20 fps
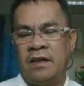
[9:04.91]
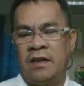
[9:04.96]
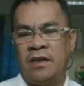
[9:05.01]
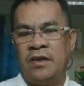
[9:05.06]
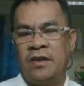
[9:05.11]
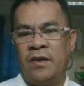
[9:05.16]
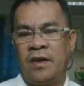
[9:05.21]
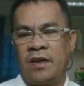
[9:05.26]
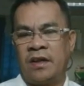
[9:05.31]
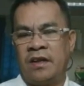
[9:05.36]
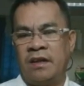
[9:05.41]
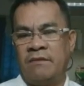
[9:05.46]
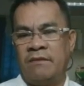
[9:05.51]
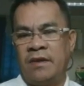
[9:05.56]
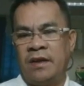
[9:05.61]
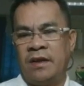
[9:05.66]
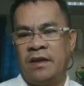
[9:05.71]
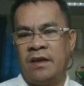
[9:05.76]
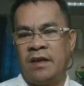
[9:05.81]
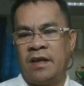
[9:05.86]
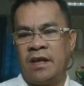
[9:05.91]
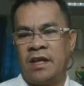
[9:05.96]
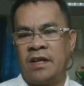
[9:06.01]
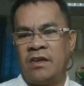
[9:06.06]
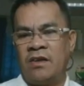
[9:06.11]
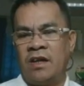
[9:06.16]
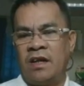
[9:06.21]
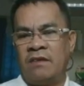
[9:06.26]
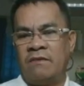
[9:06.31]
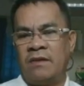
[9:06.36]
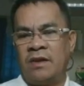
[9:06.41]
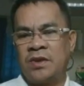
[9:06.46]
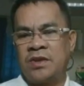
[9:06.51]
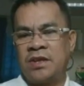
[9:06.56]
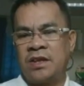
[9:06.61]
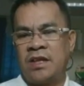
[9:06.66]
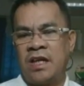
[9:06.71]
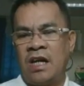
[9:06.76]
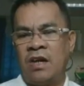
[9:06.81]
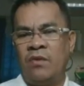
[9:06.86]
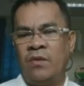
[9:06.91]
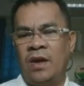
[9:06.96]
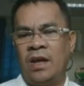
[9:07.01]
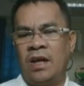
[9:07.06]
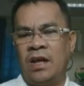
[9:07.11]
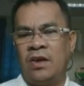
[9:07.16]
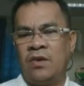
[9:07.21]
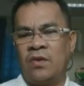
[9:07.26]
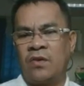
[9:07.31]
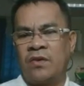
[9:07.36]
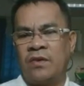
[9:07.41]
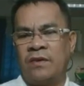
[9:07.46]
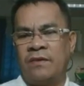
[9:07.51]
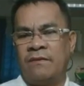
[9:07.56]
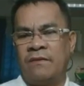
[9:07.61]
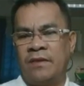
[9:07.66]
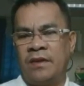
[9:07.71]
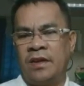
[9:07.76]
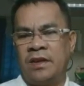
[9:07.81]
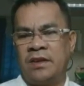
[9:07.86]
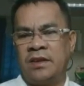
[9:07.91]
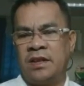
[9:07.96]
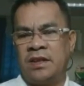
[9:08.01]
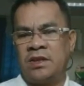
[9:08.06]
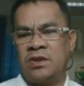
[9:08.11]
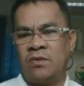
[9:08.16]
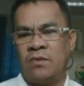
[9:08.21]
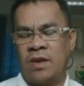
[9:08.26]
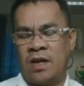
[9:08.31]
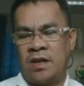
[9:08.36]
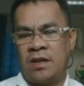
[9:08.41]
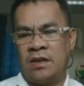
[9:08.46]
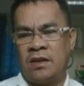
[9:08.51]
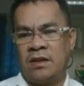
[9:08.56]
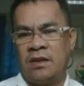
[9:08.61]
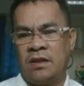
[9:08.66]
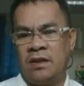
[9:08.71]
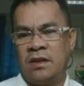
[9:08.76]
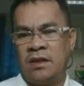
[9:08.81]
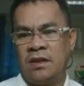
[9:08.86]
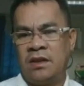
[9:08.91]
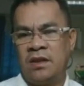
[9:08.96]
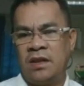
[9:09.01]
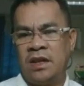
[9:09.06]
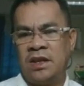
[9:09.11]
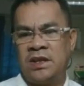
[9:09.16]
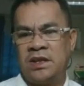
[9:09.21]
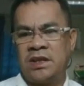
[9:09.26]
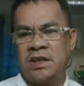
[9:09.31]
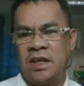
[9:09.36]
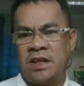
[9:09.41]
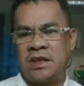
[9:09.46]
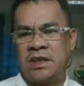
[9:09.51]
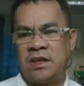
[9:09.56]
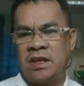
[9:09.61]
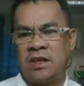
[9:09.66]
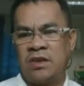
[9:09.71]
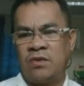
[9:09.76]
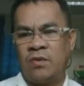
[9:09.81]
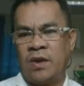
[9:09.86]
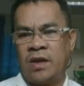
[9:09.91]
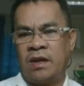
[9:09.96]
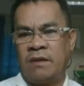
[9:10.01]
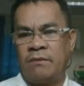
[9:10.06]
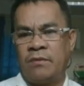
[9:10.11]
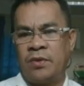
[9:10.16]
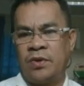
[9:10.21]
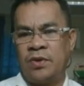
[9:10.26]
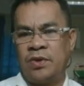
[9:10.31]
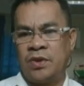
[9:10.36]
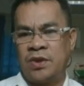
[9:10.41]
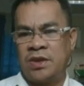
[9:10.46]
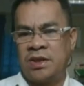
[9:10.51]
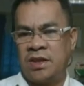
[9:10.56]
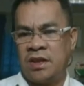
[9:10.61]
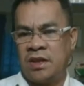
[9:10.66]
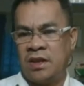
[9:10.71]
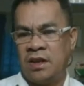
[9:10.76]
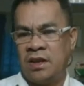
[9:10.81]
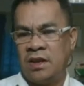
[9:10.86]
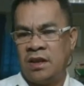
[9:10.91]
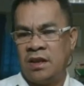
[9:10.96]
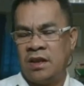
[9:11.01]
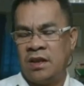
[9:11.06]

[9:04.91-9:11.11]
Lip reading: you are given an angular velocity. How will you convert this one in such that we can produce the